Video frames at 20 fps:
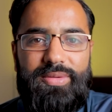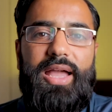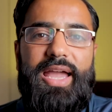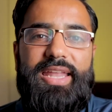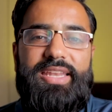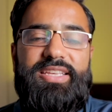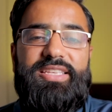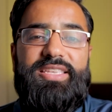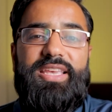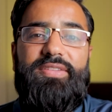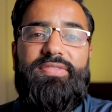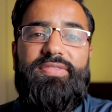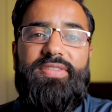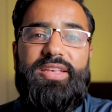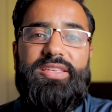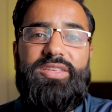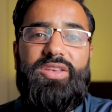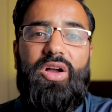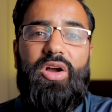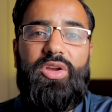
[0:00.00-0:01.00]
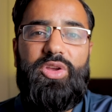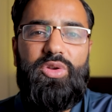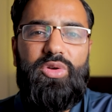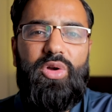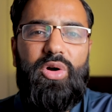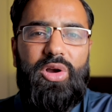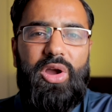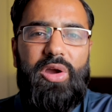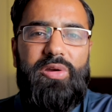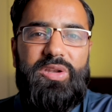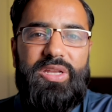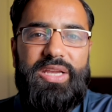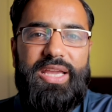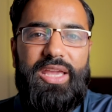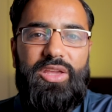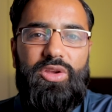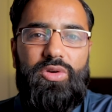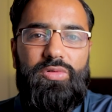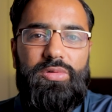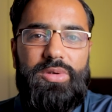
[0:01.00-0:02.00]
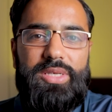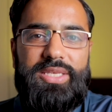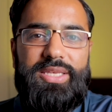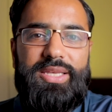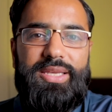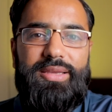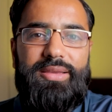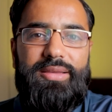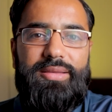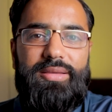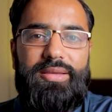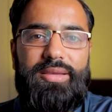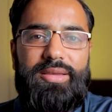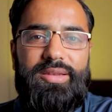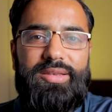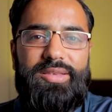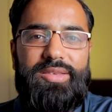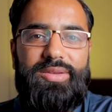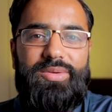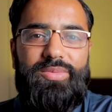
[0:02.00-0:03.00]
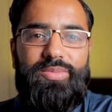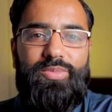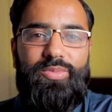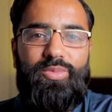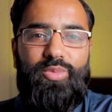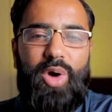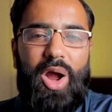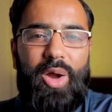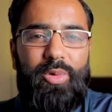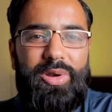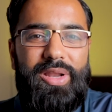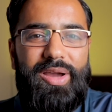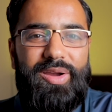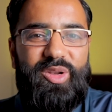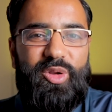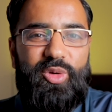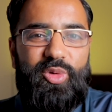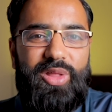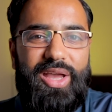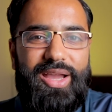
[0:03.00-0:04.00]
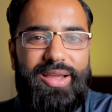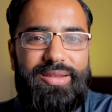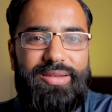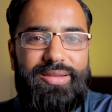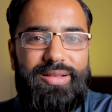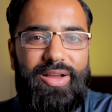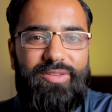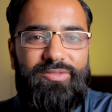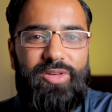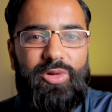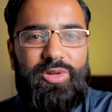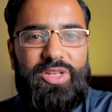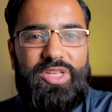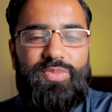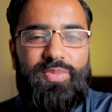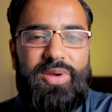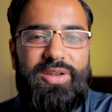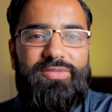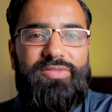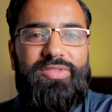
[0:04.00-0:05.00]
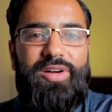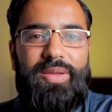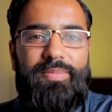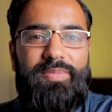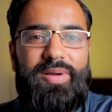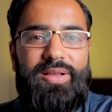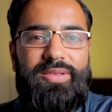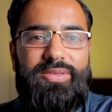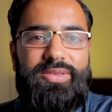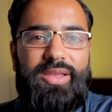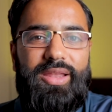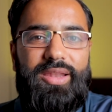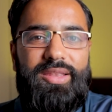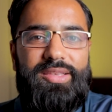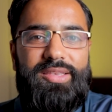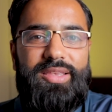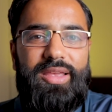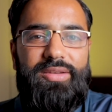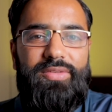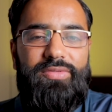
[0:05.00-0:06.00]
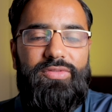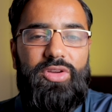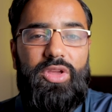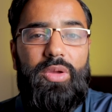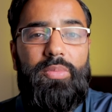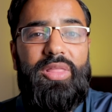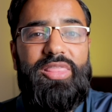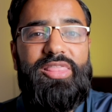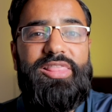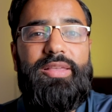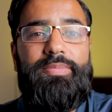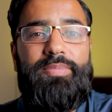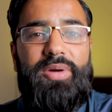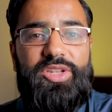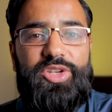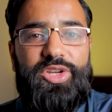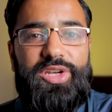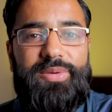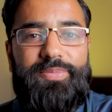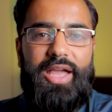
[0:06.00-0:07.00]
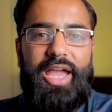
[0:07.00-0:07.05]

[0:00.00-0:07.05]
And he said, "Fez, are you not going to get your receipt?" And I said, "Why would I do that? I've only spent five pounds. And he said, "For your monthly budget."